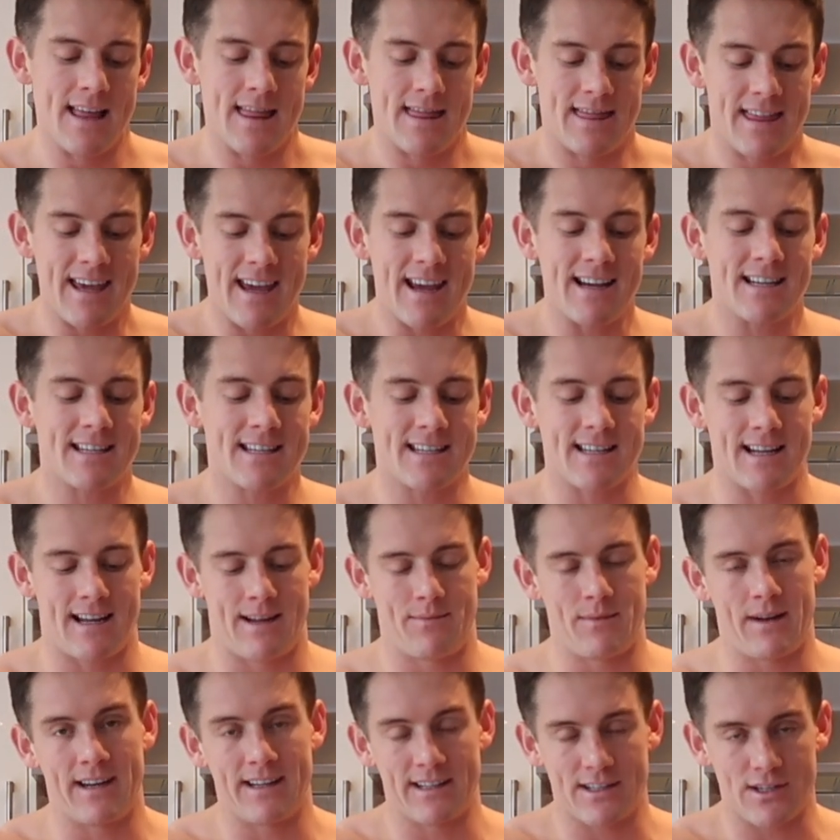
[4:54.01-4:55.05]
This,
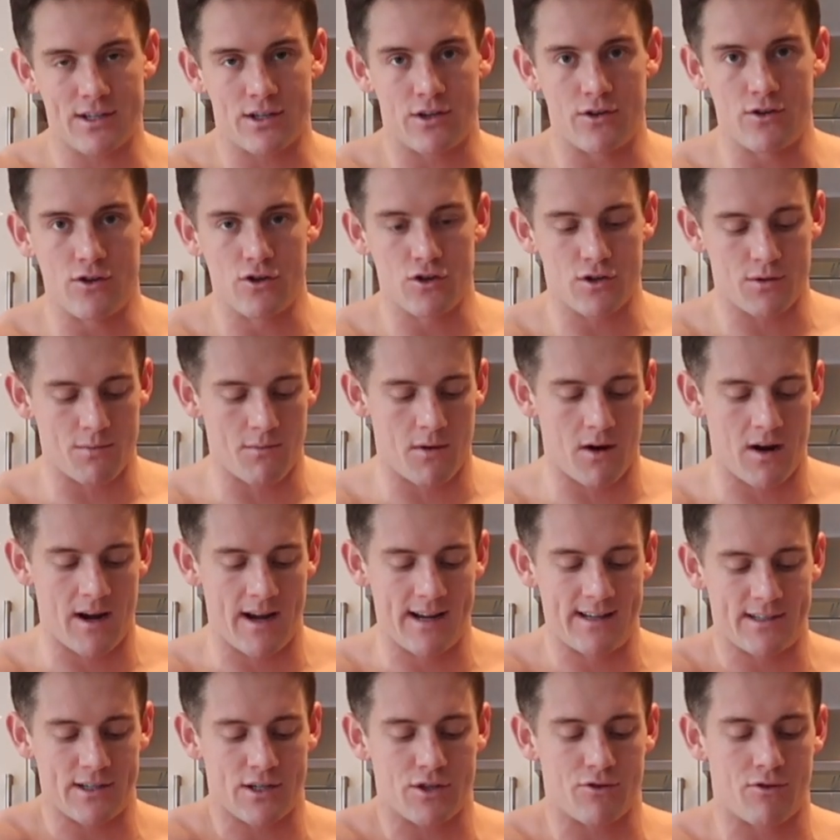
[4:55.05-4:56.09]
and excuse
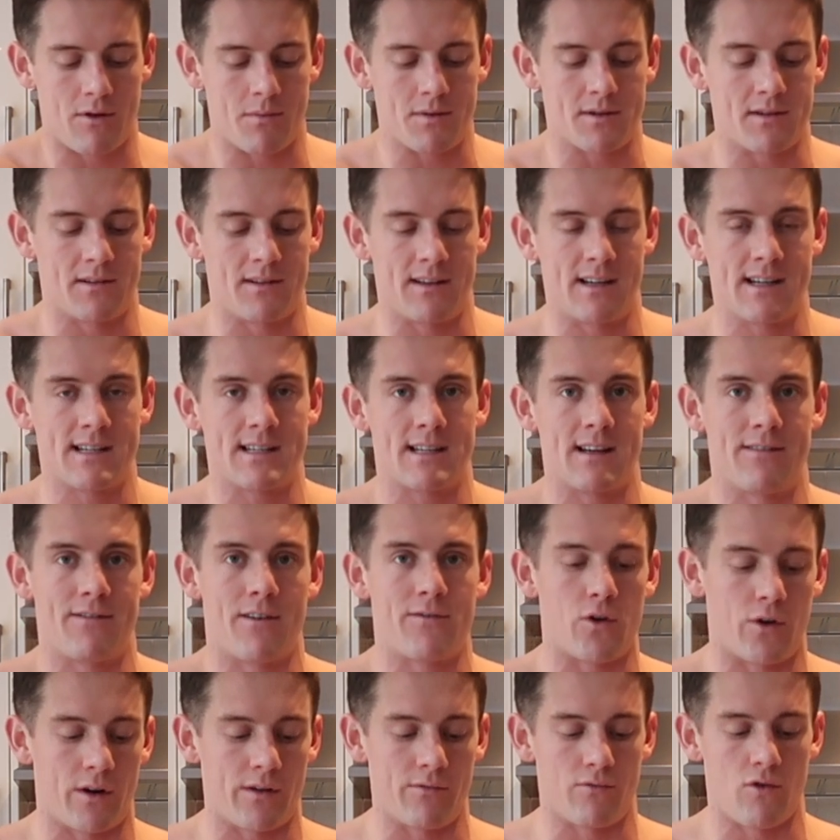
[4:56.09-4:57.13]
my description of this if
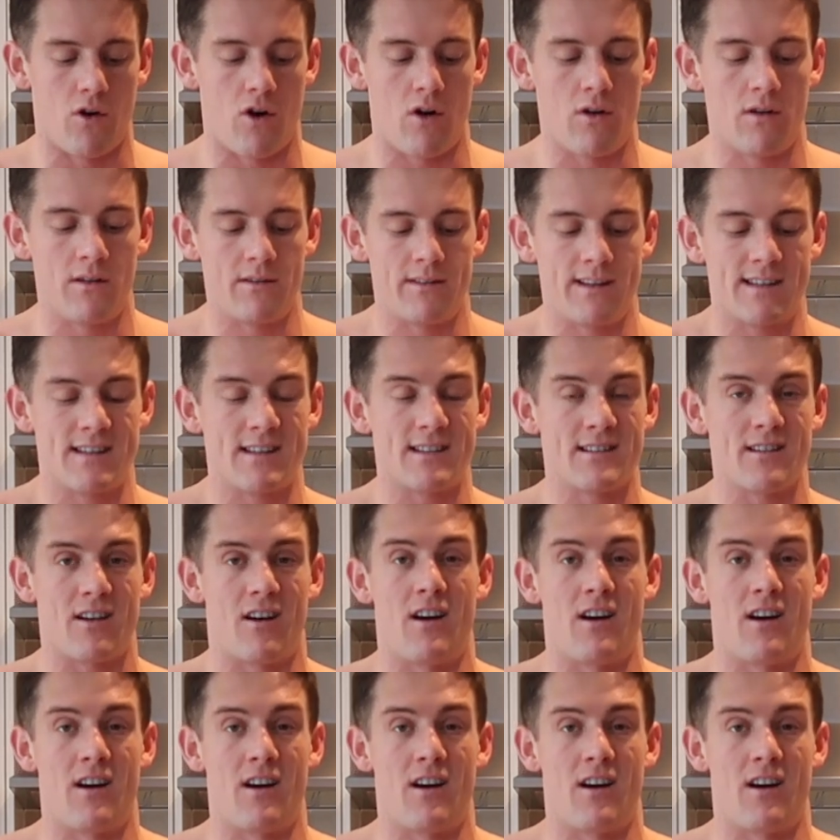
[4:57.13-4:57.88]
I've got it wrong, this is,